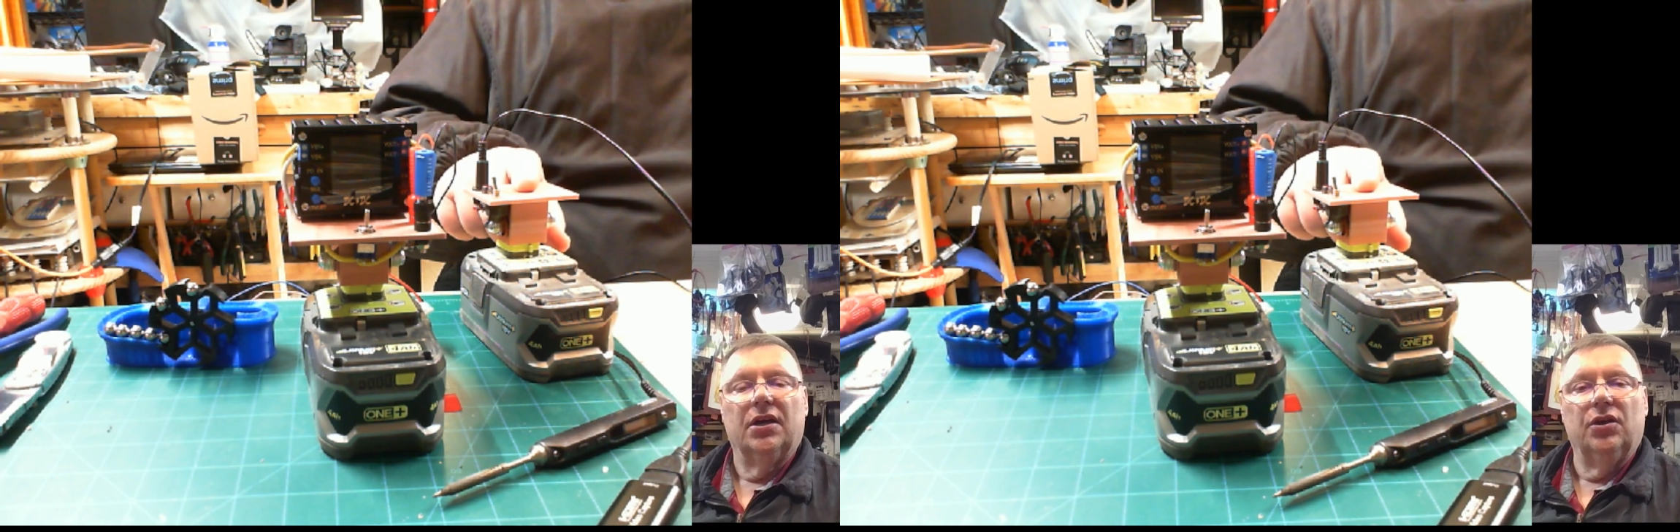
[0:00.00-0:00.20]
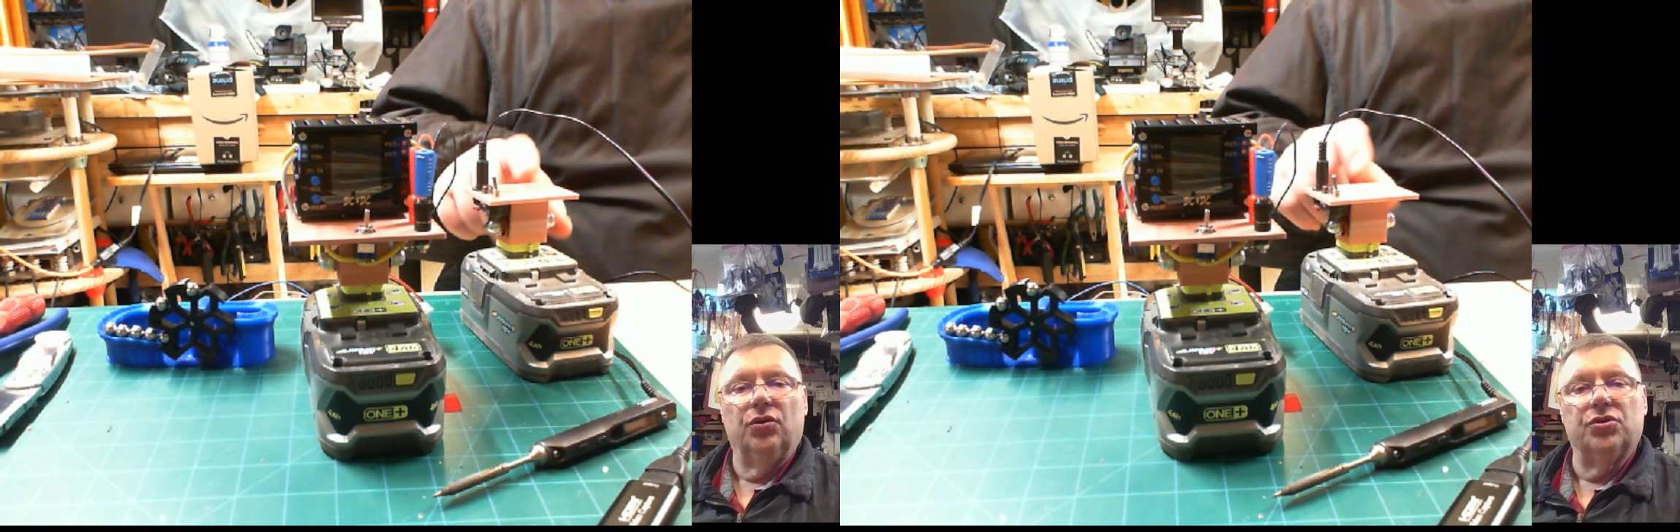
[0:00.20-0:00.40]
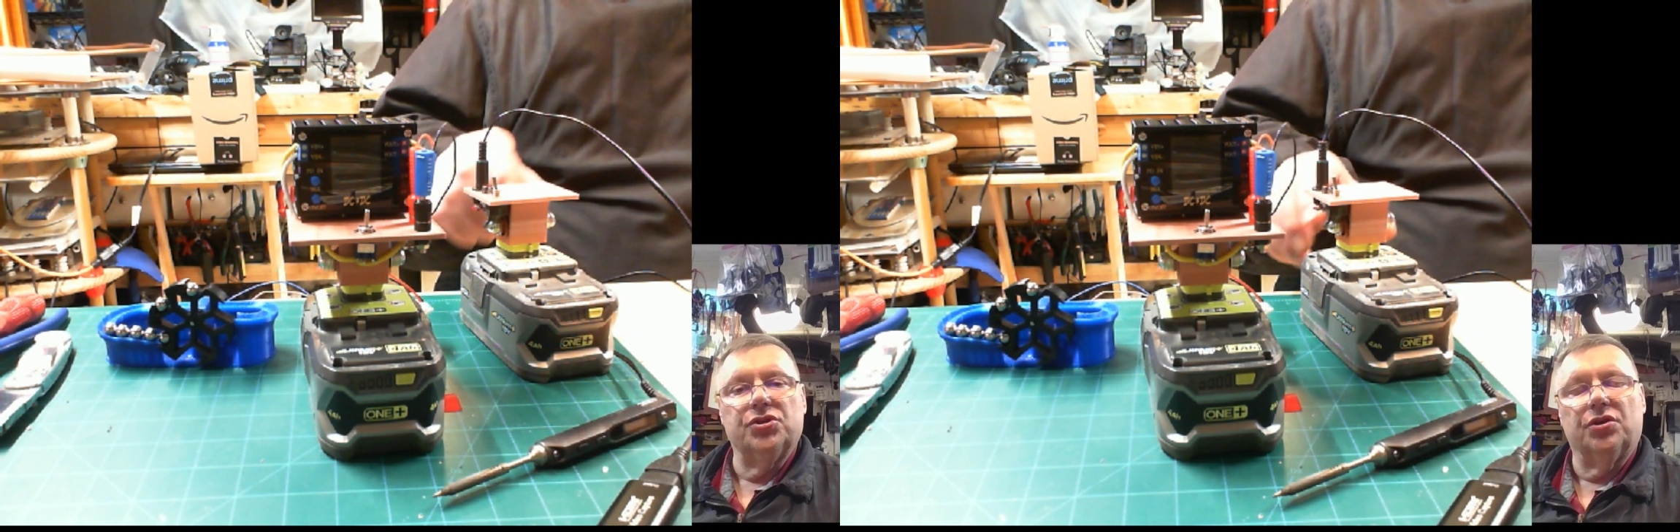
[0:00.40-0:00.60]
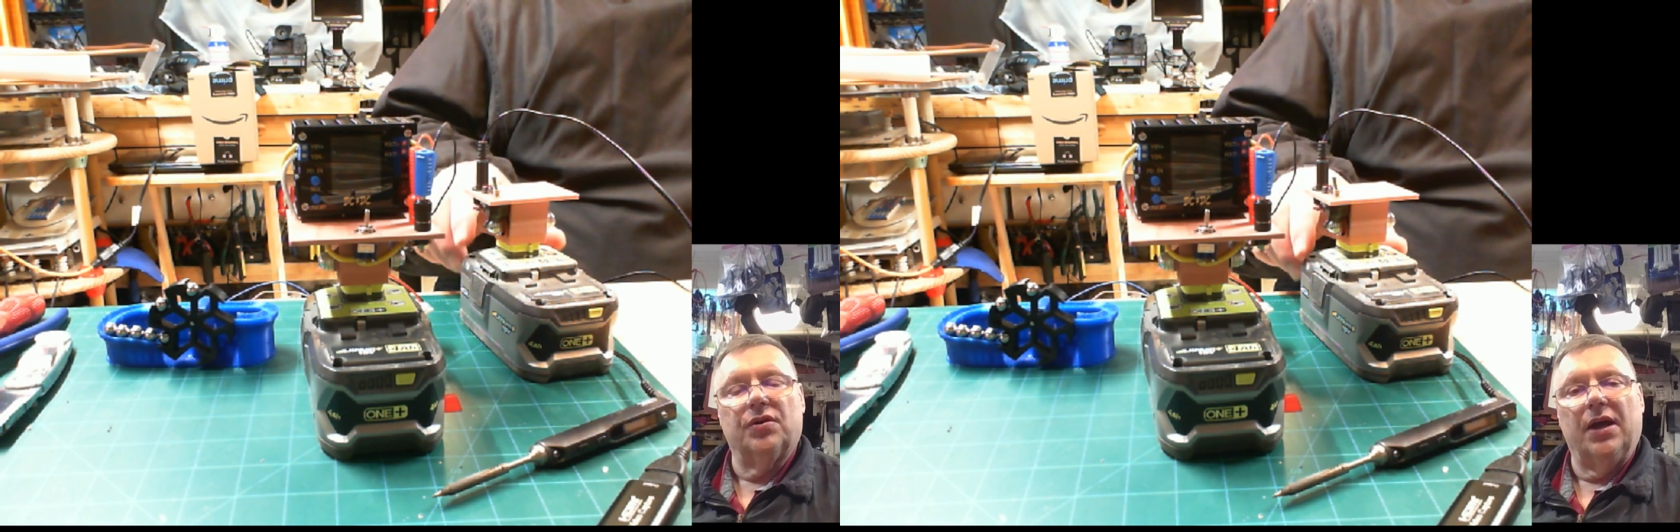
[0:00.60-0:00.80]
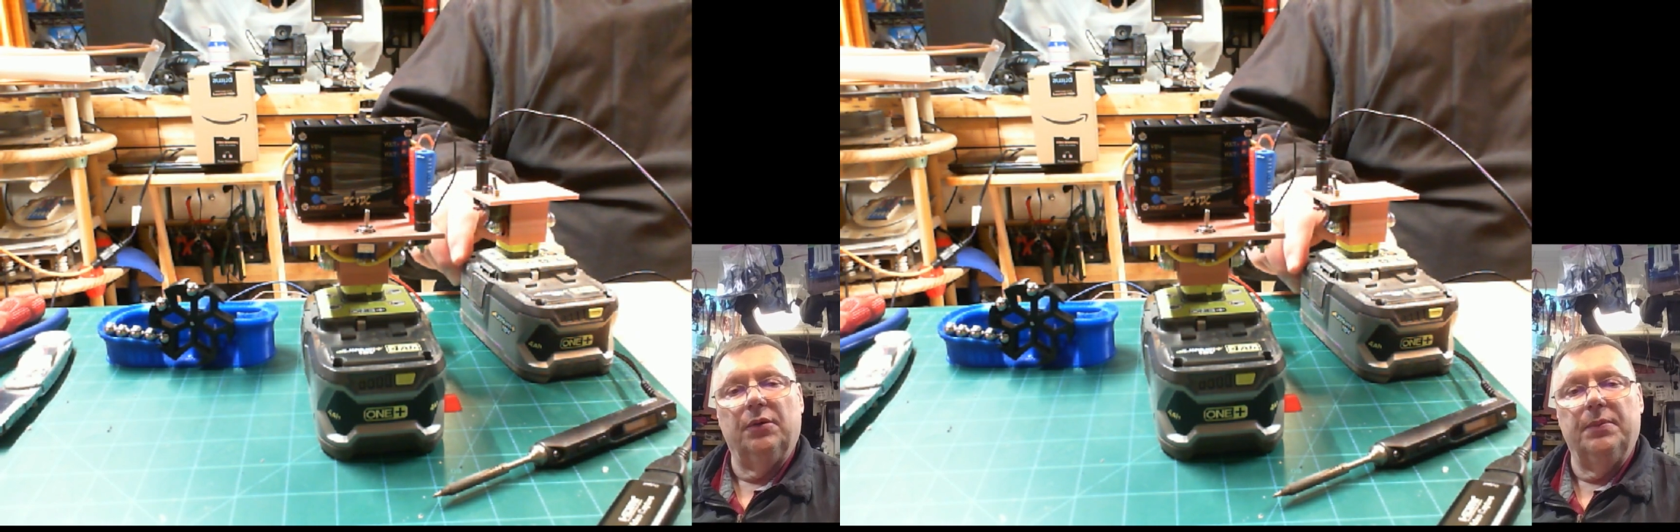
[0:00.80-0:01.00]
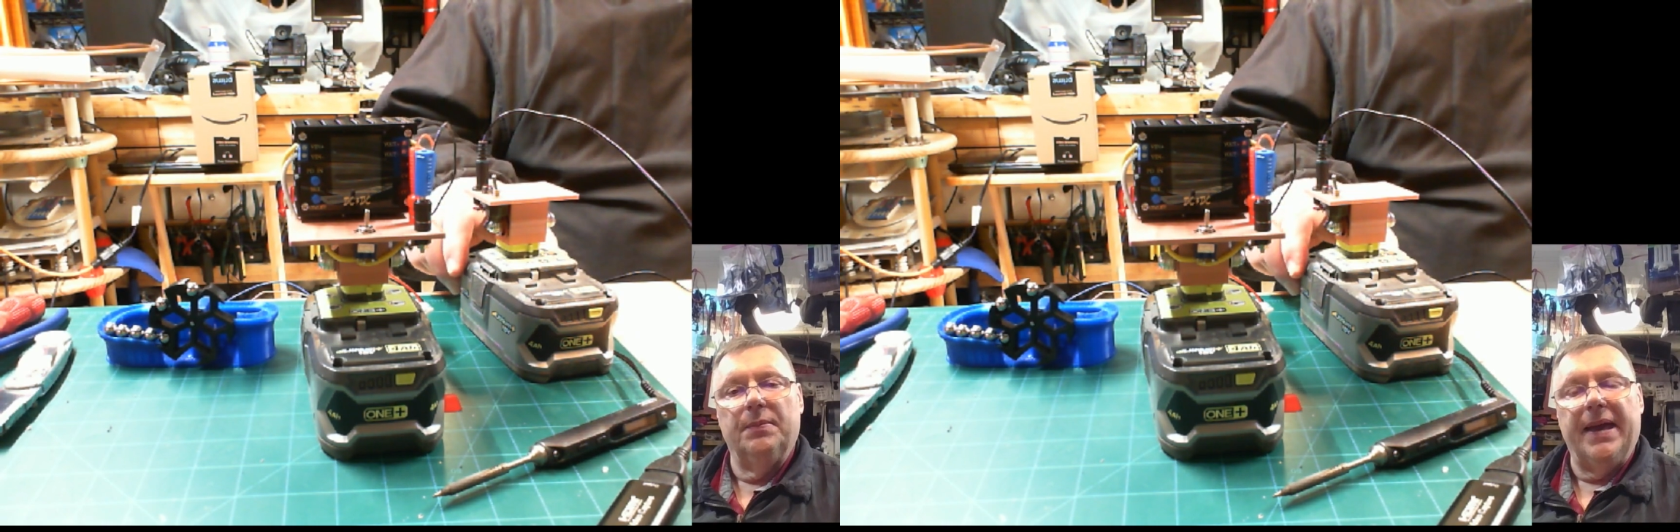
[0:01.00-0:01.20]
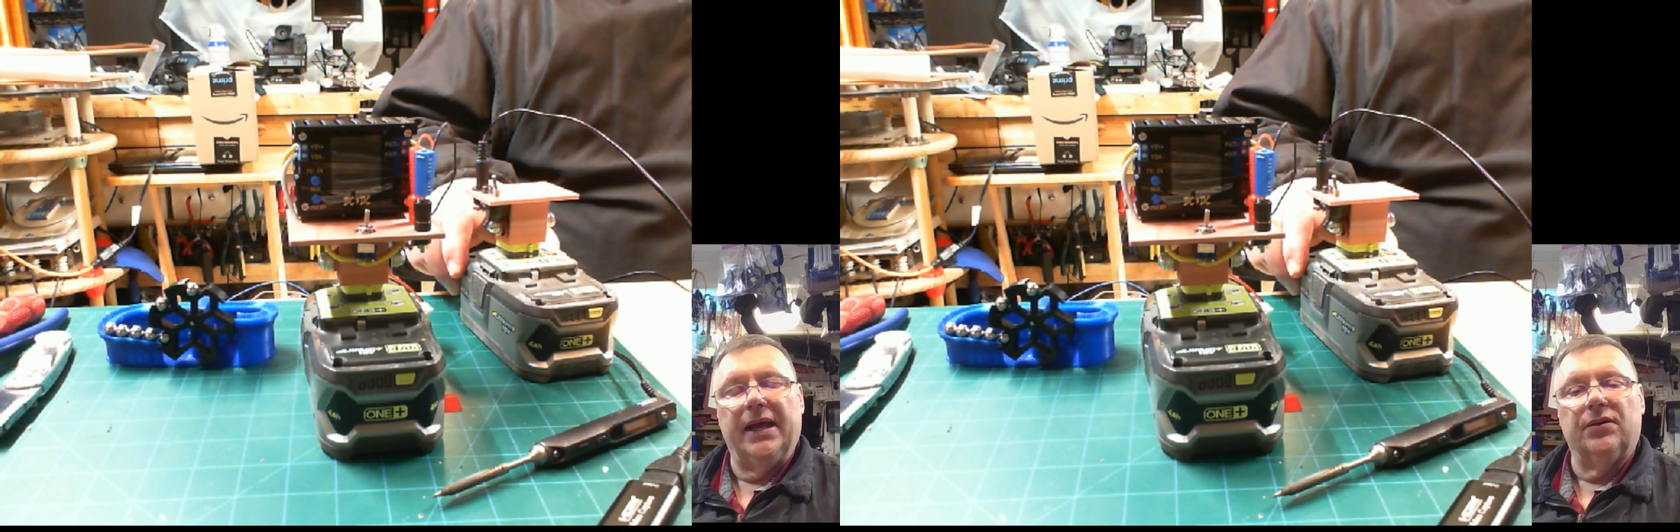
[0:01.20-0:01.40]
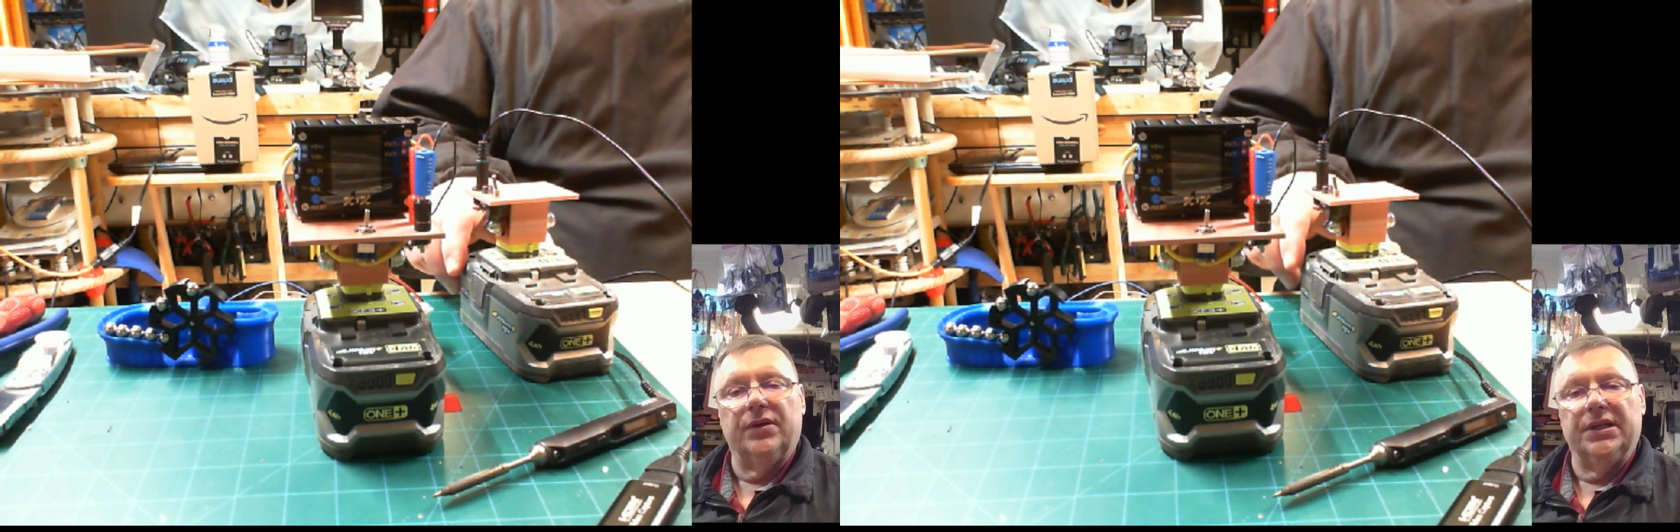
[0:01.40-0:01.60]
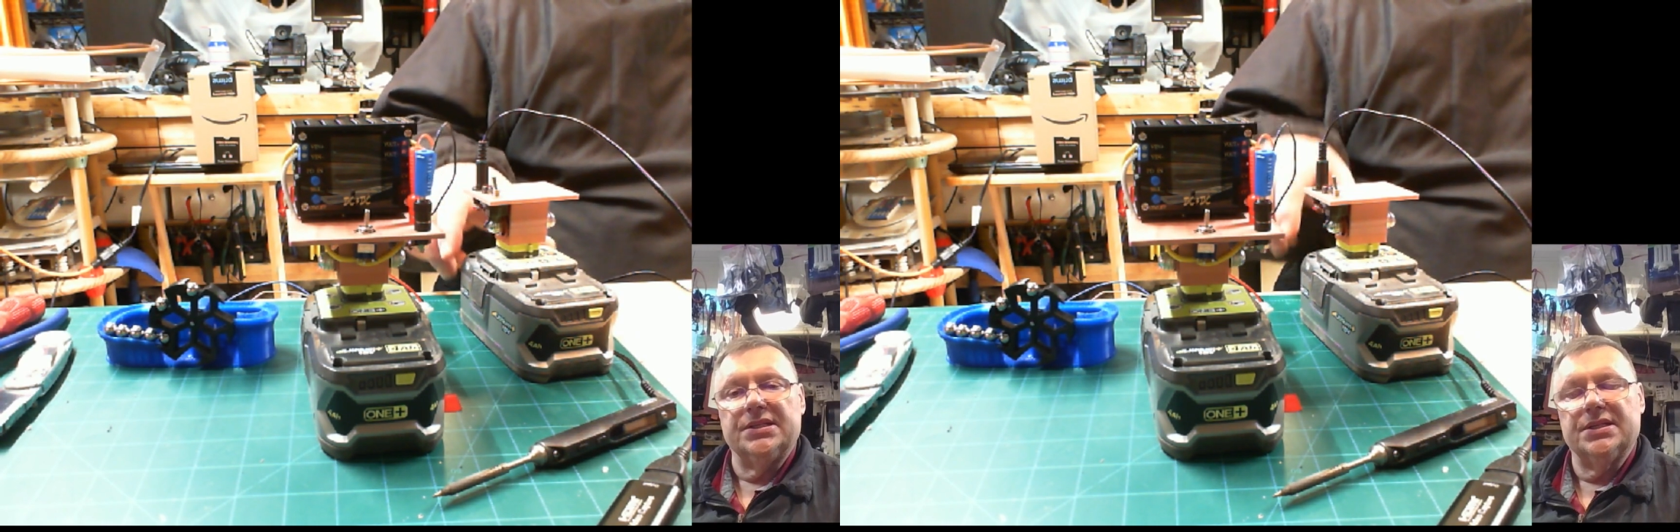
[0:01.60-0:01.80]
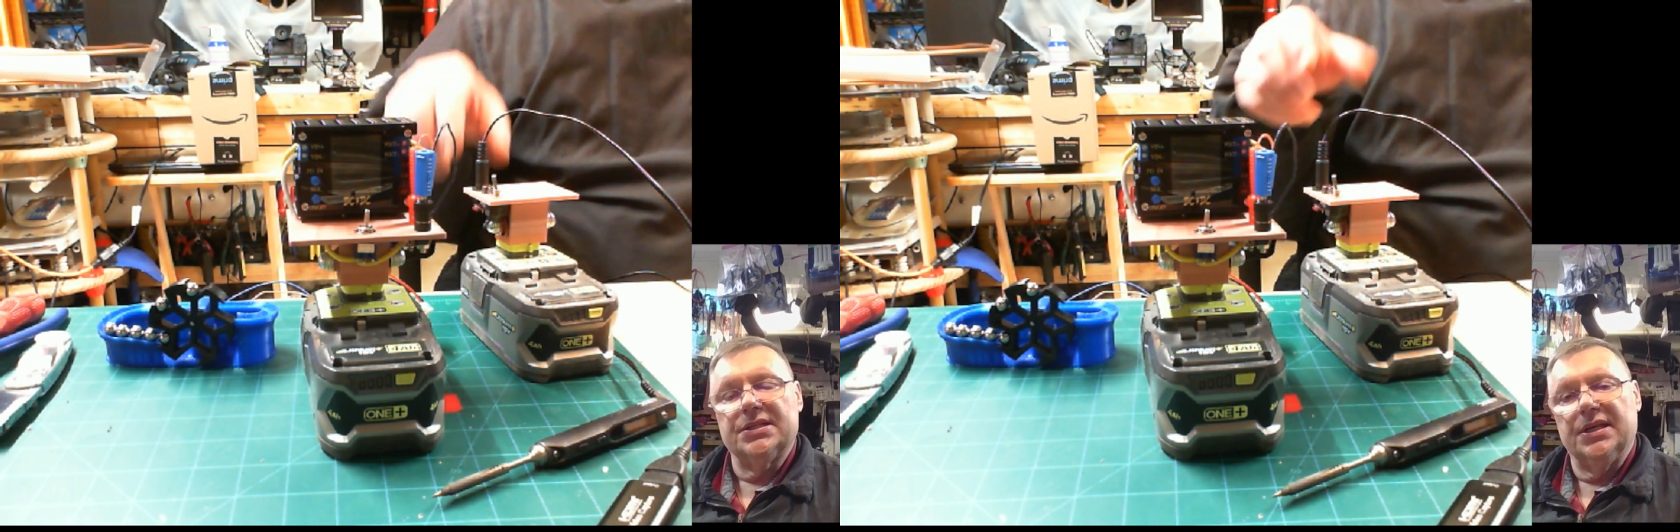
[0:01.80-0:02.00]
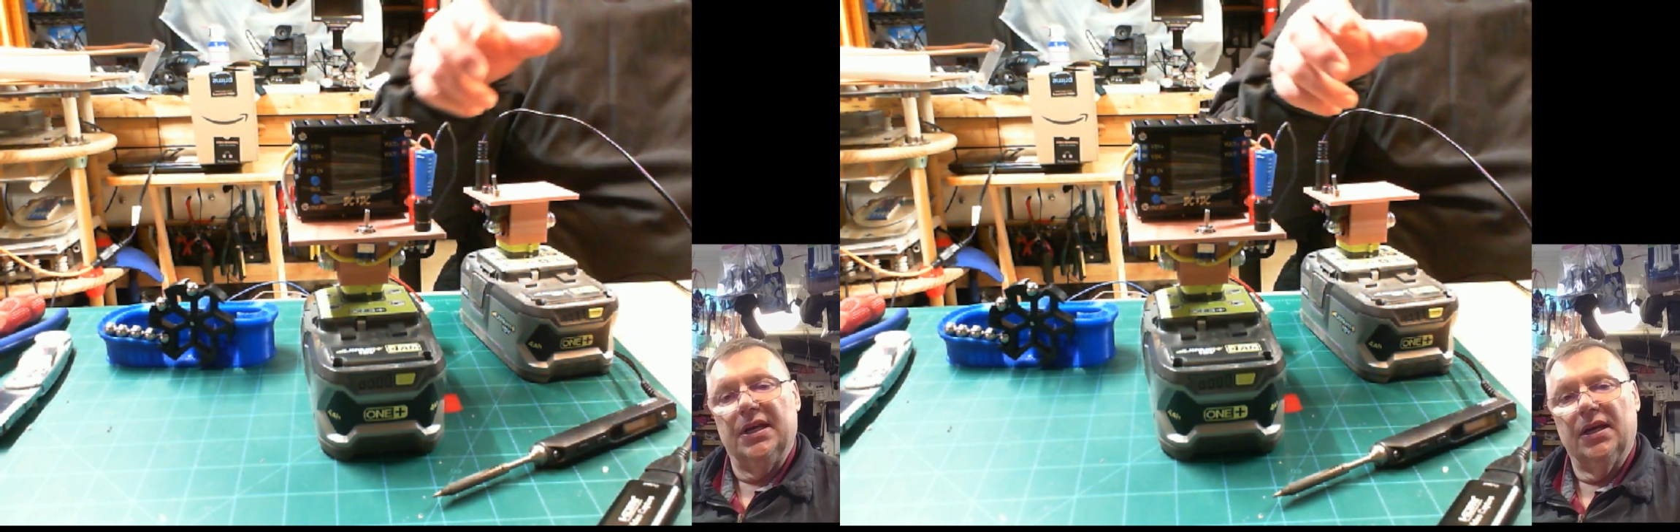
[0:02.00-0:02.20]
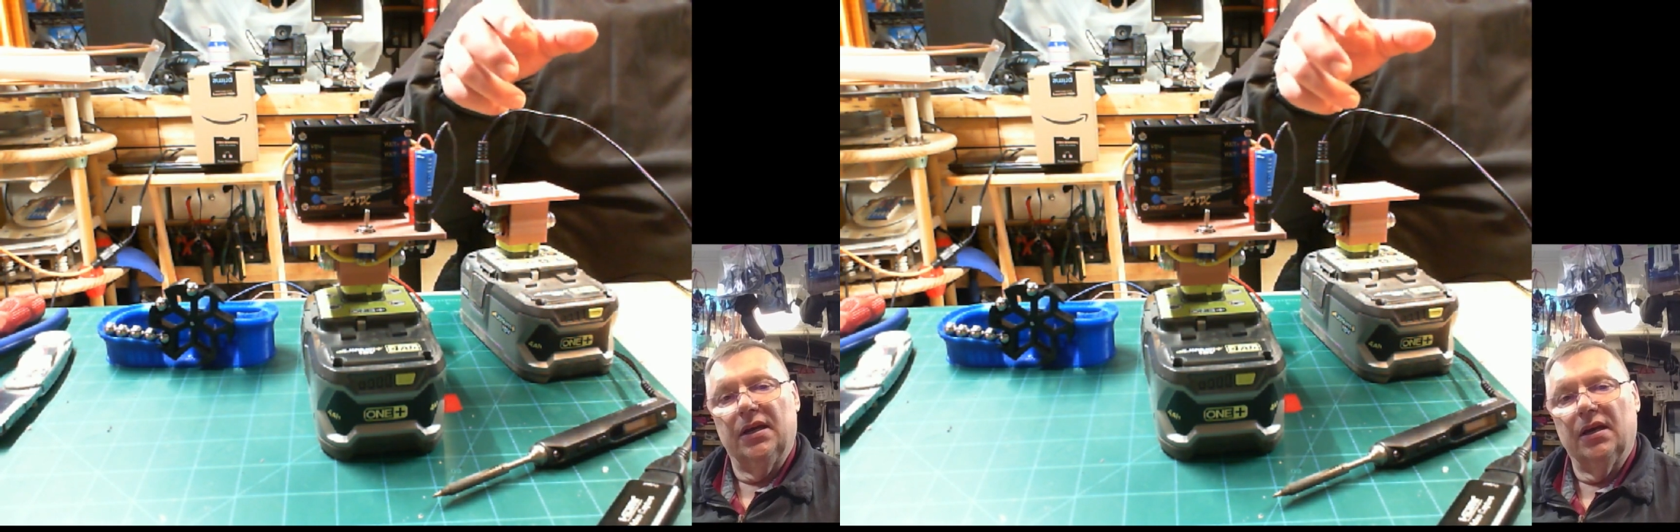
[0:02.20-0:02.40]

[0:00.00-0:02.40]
use your Ryobi batteries as a